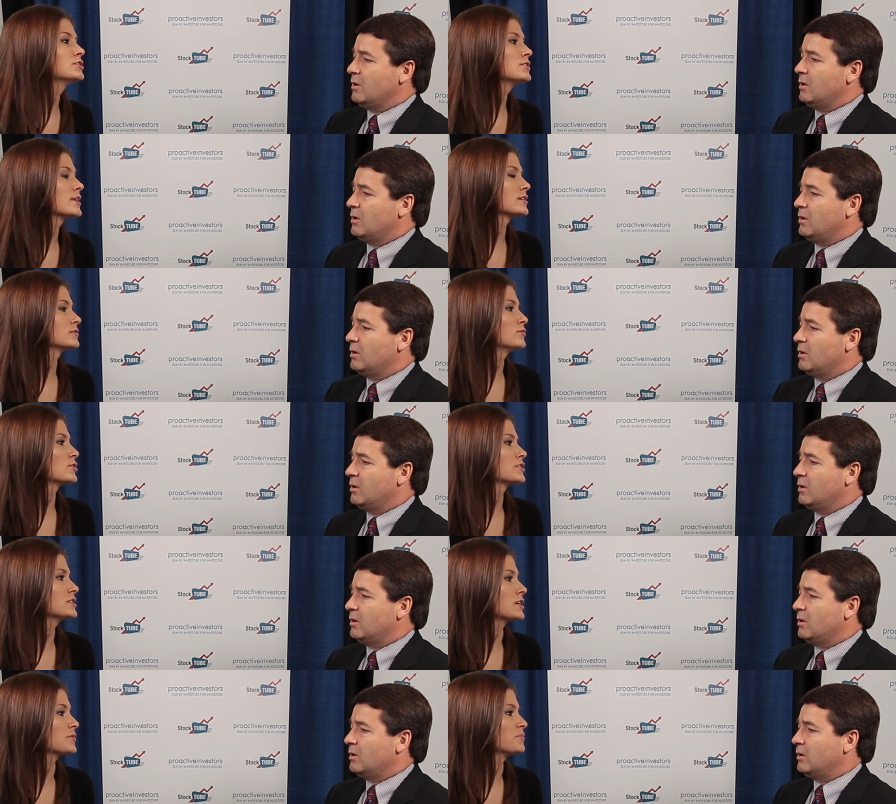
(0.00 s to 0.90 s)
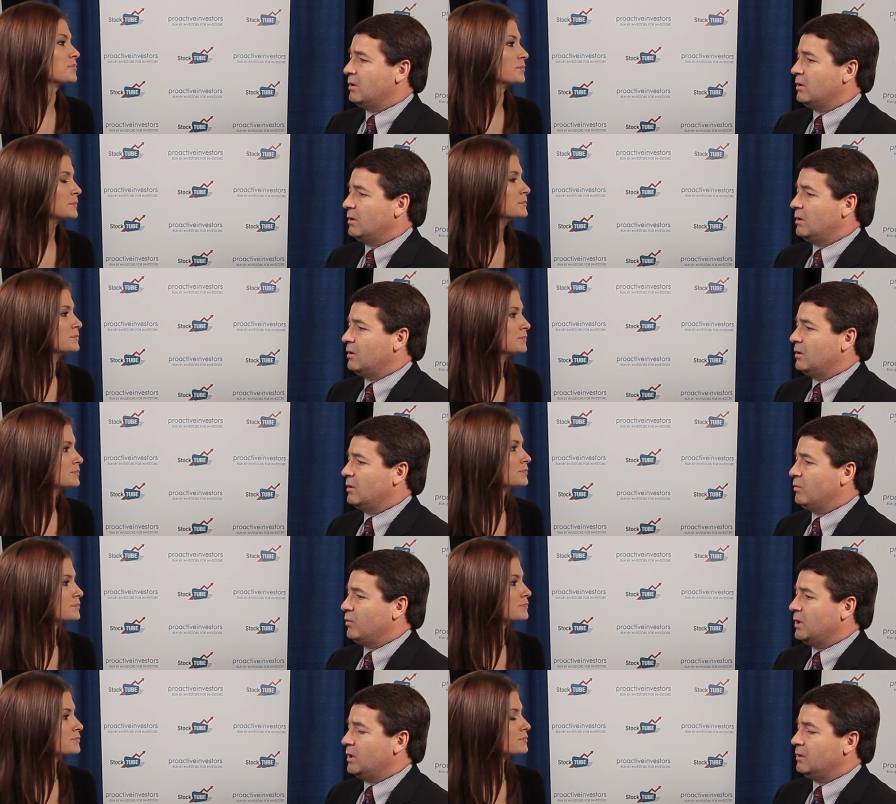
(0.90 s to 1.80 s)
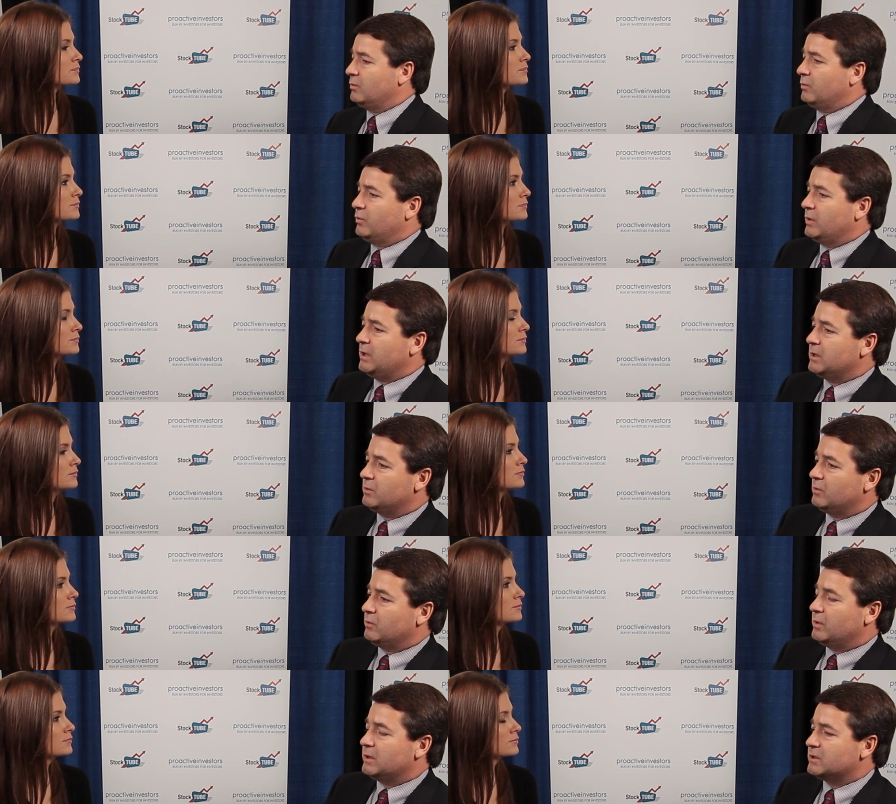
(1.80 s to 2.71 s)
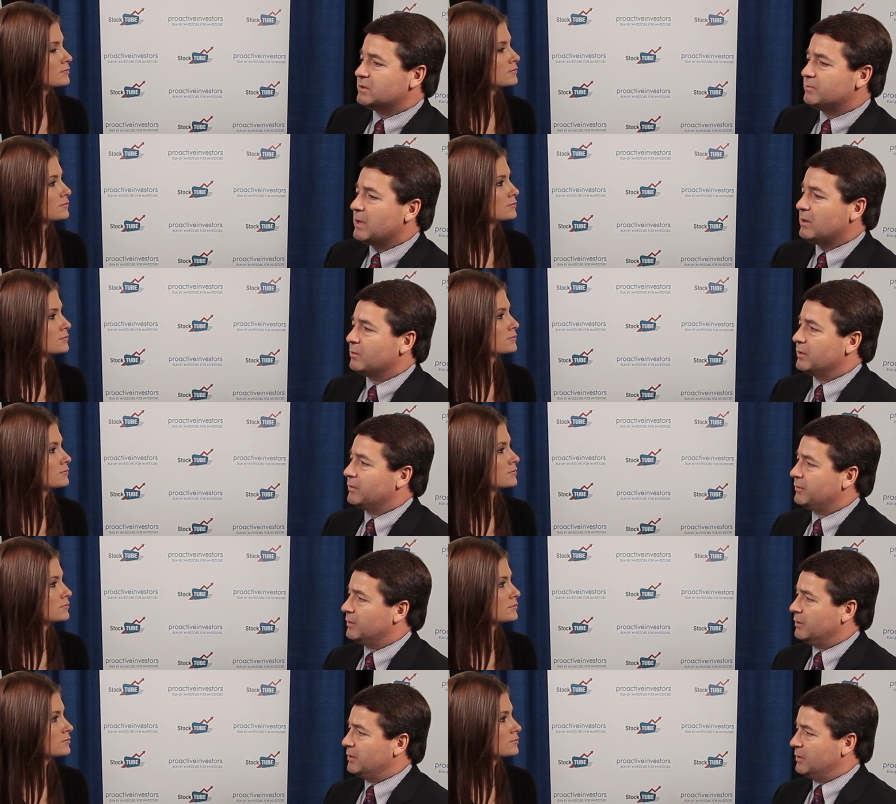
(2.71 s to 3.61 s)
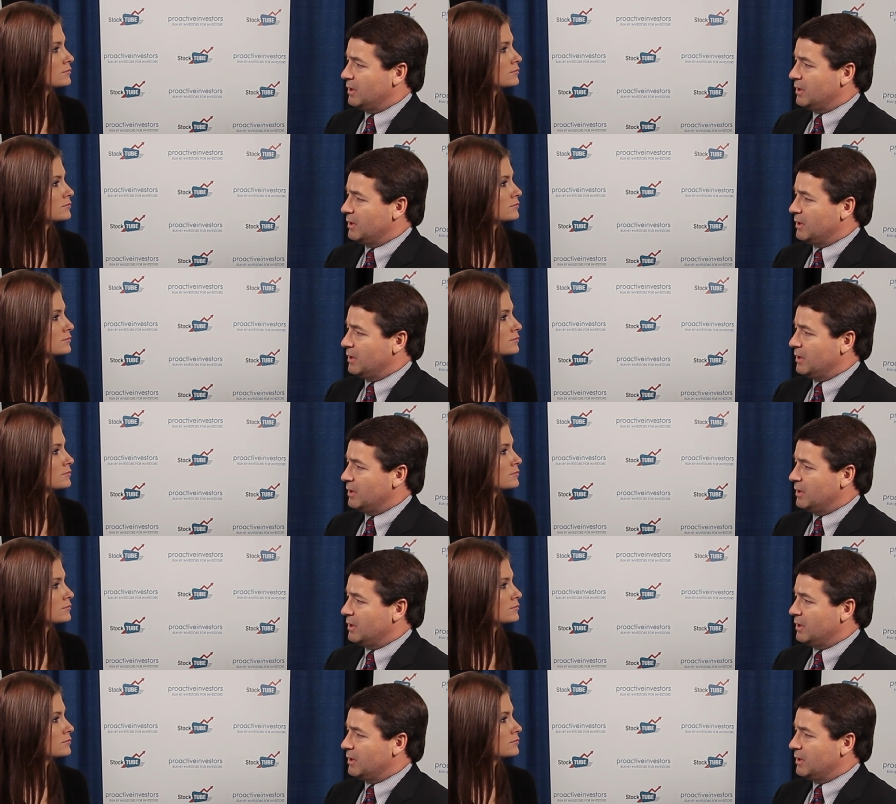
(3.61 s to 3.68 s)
Speaker 1: two thousand fourteen?
Speaker 2: Well, we, we just met with the